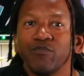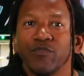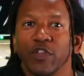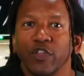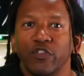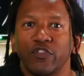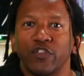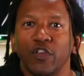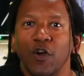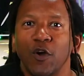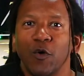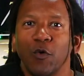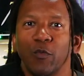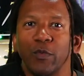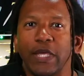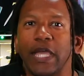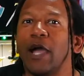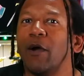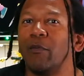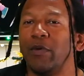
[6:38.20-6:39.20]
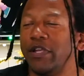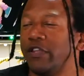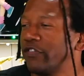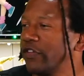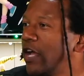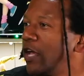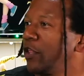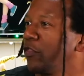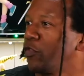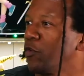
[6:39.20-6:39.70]
So we just
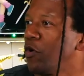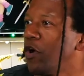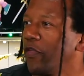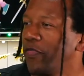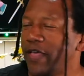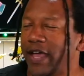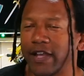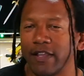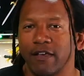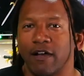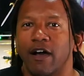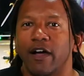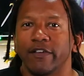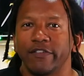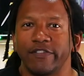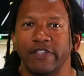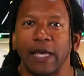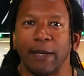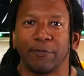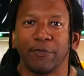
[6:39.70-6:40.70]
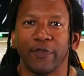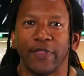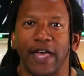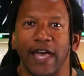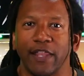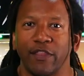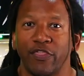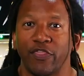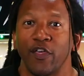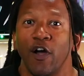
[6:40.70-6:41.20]
kind of threw out that concept or
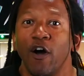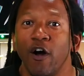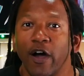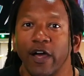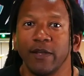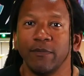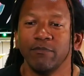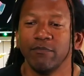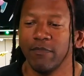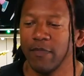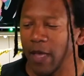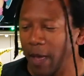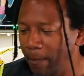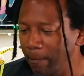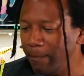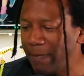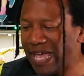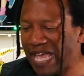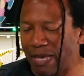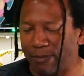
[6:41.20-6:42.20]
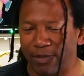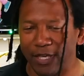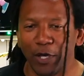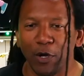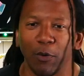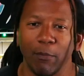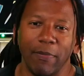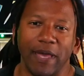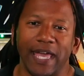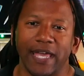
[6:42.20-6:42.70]
that thought. Maybe
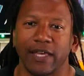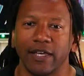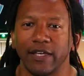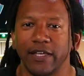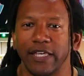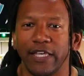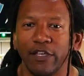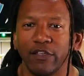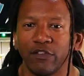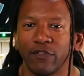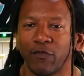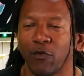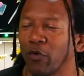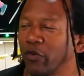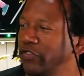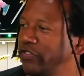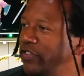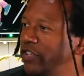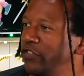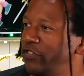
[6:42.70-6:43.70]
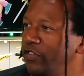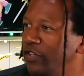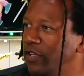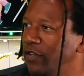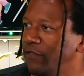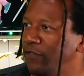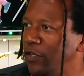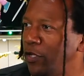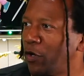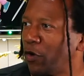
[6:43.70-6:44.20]
Omega is force
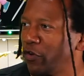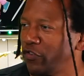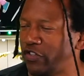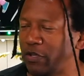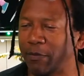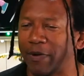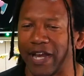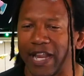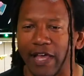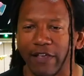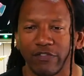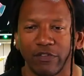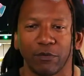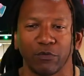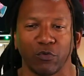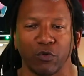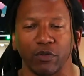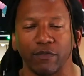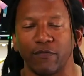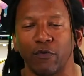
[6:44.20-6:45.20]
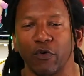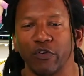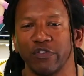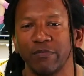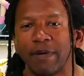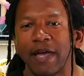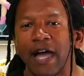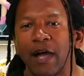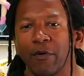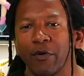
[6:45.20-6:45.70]
sensitive, or she might have some sort of force
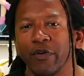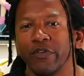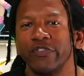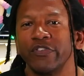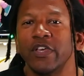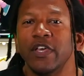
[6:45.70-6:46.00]
powers.